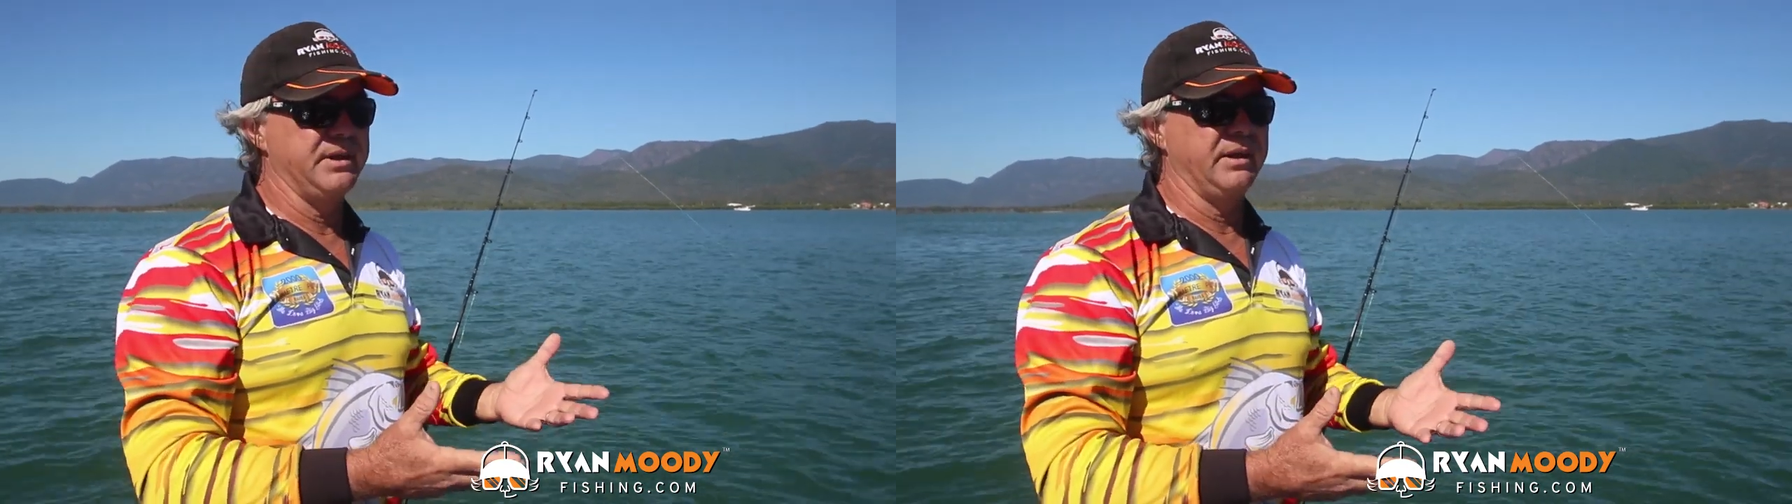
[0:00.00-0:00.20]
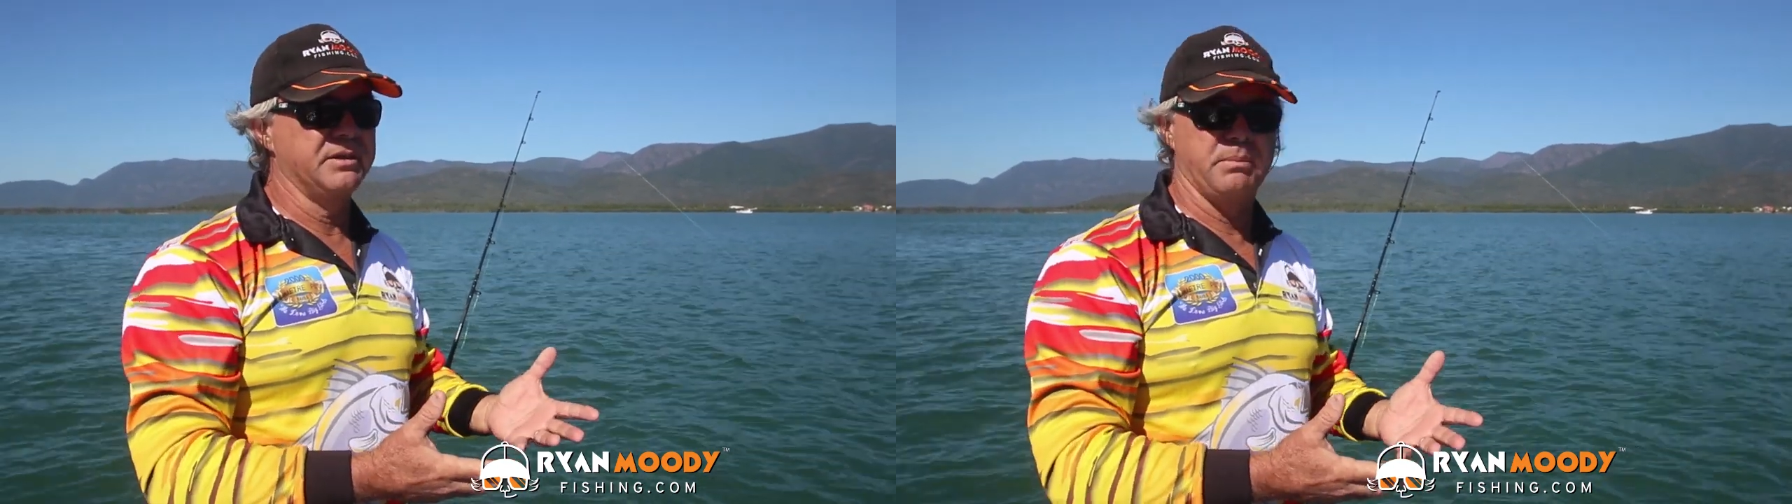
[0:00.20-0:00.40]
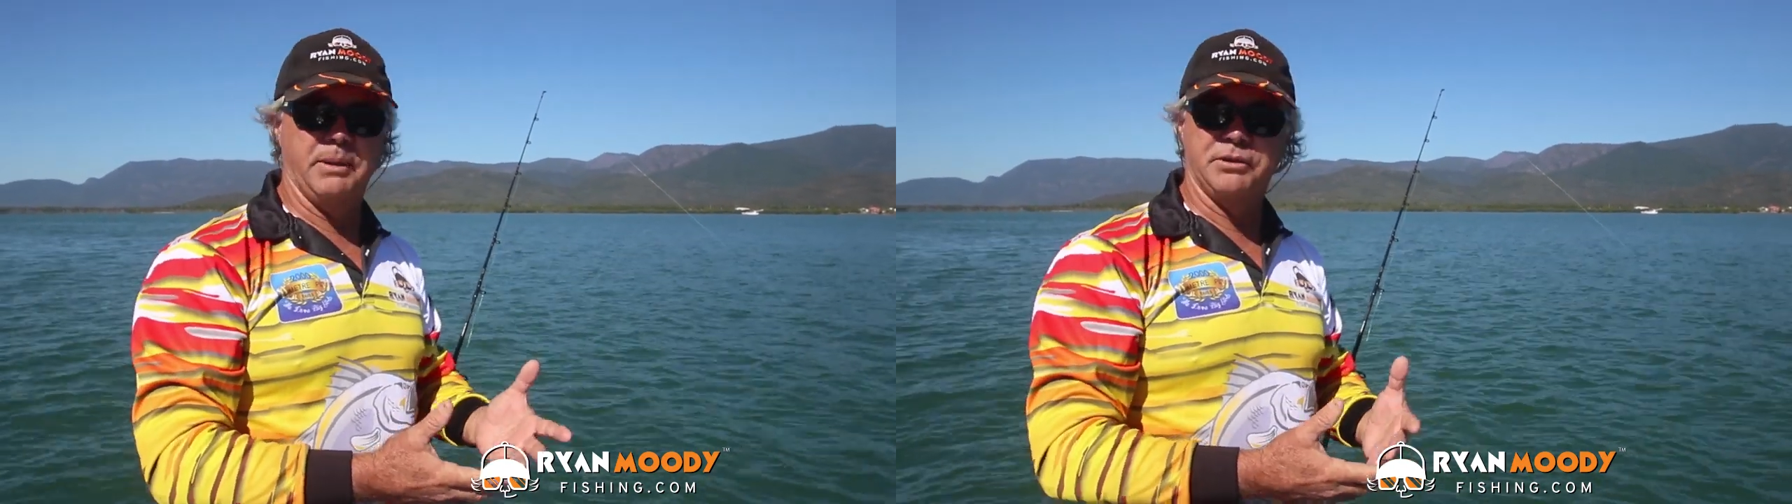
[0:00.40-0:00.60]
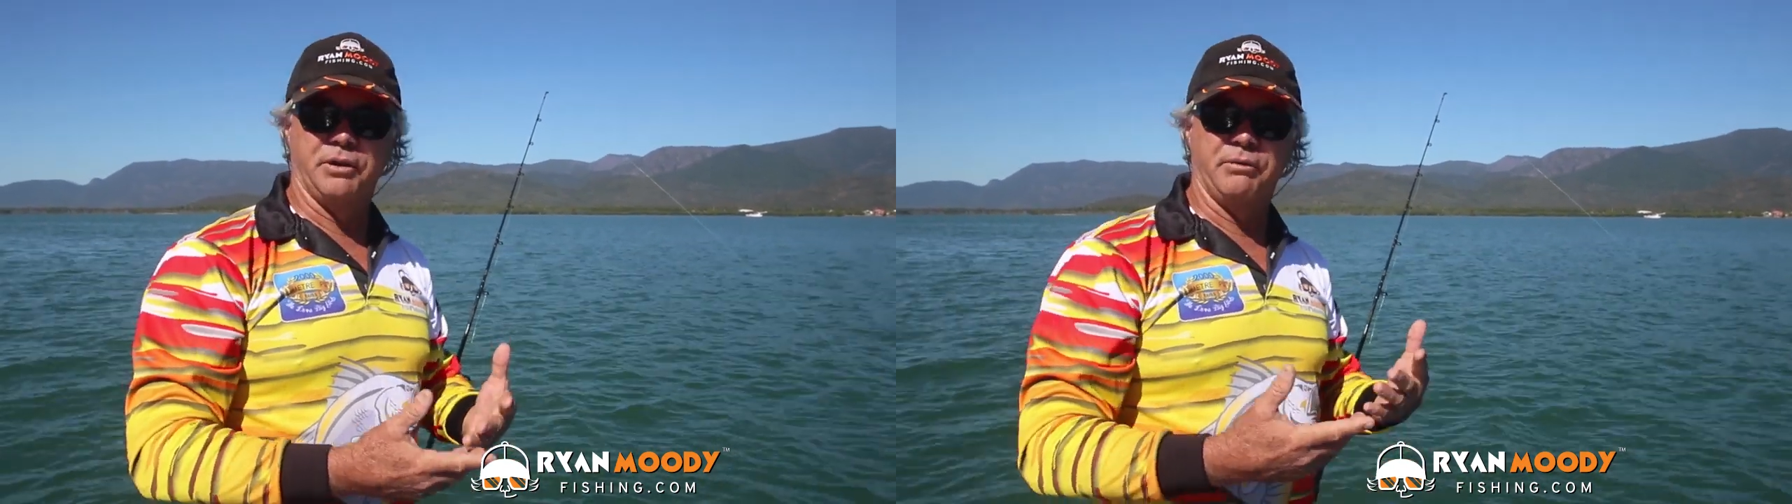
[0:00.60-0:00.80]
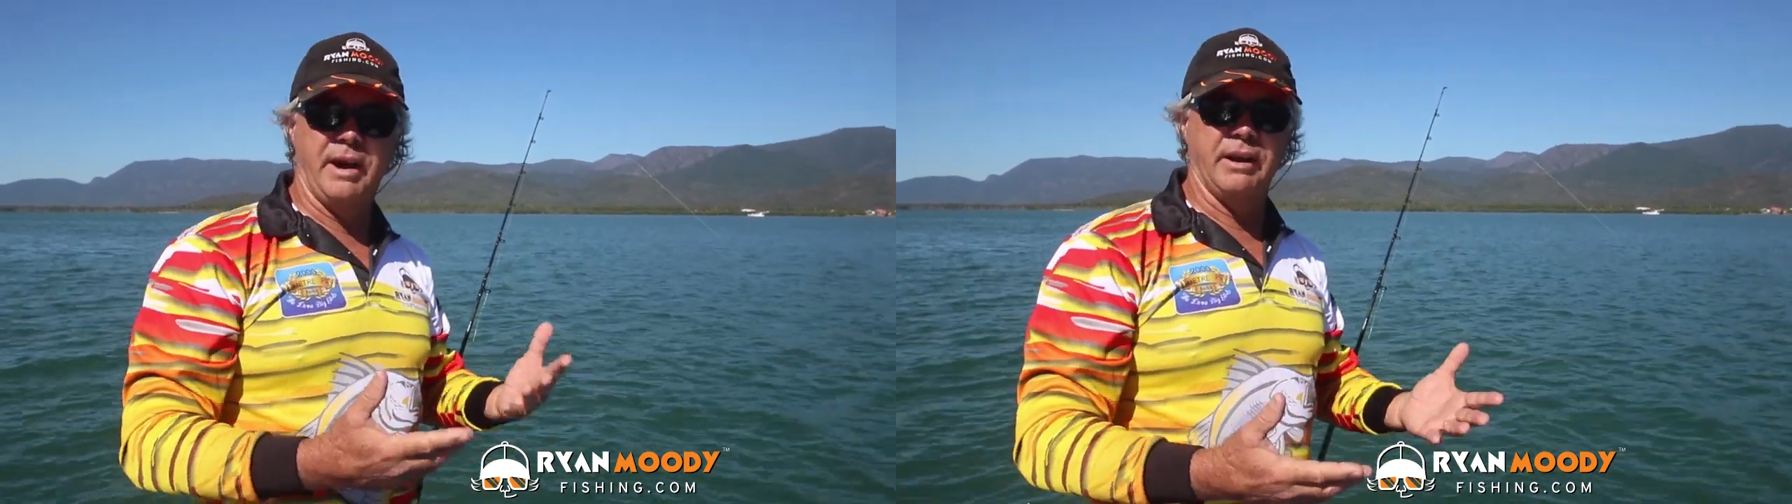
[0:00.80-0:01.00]
sinkers are best
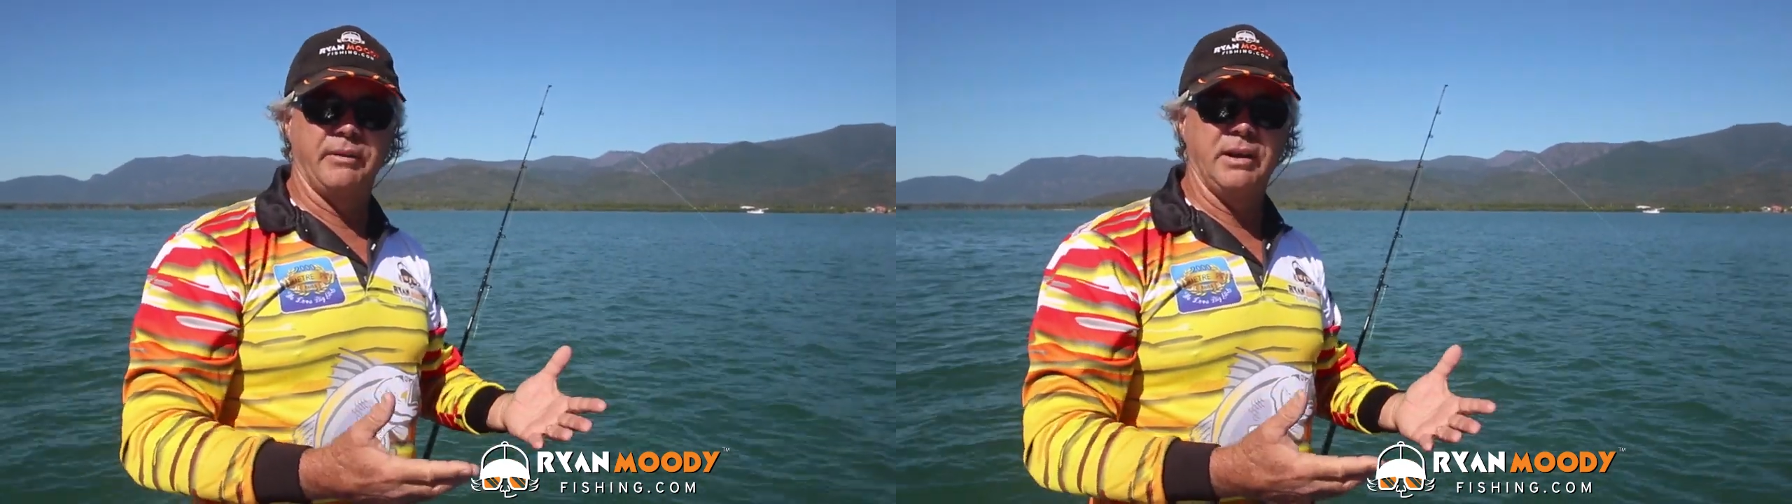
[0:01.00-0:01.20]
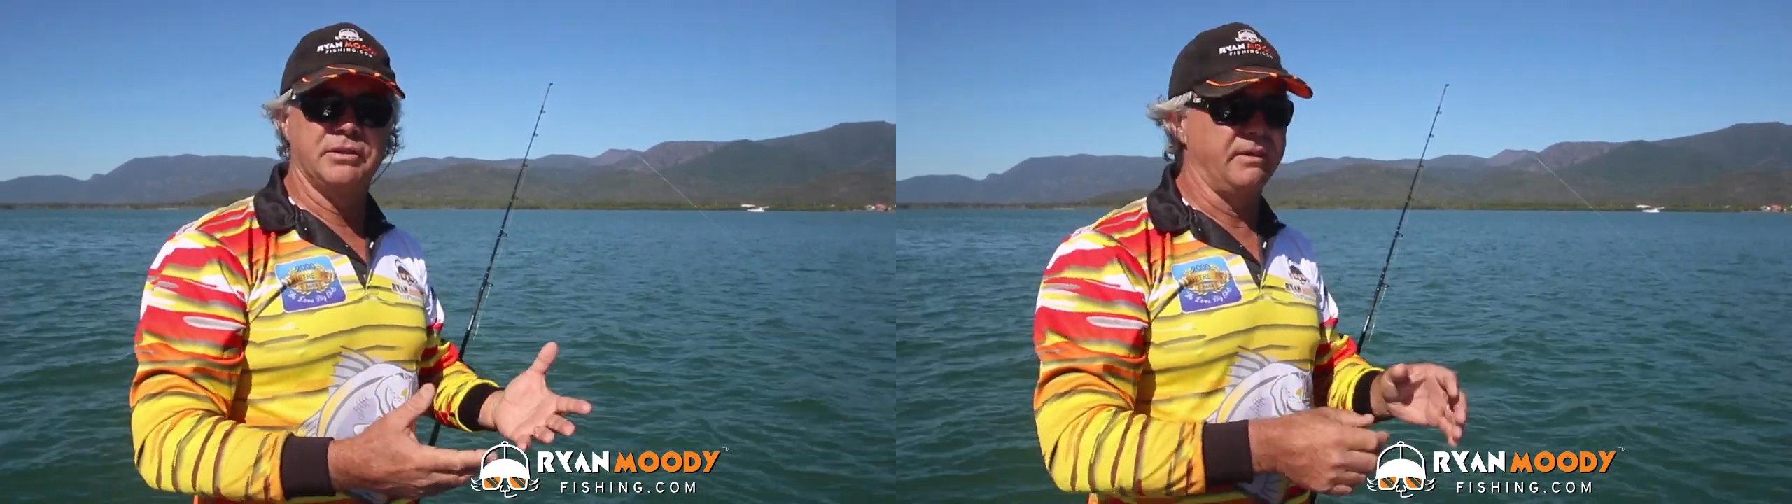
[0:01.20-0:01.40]
on running rigs,